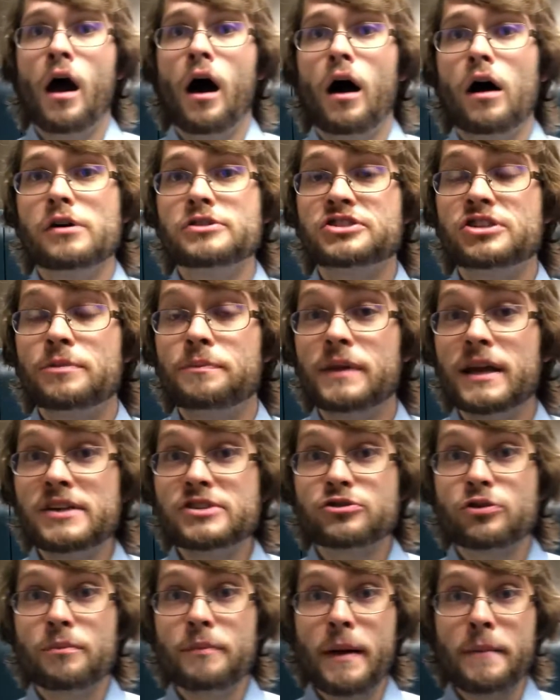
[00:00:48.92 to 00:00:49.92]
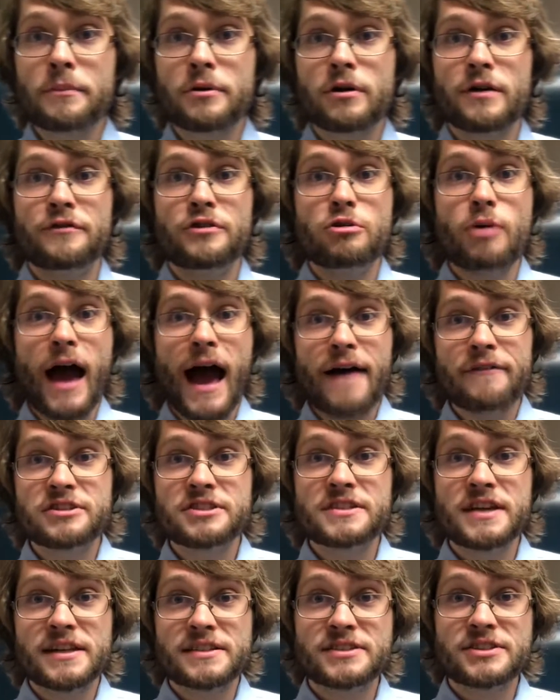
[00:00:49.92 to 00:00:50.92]
Also, please remember, if you
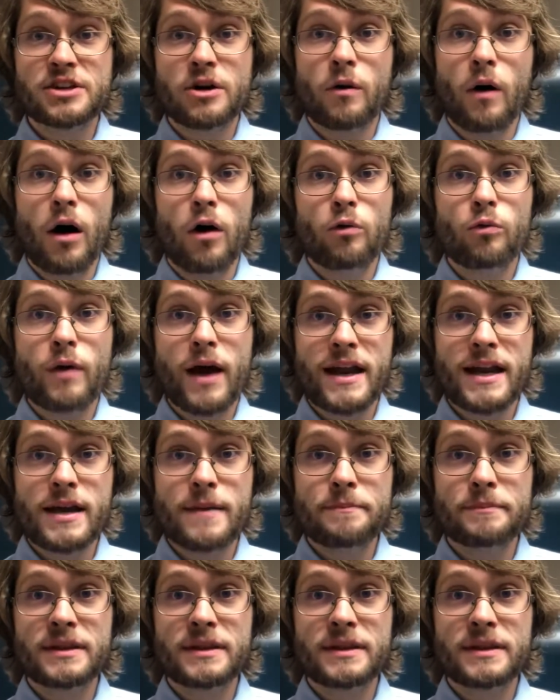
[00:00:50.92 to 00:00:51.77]
haven't done so already,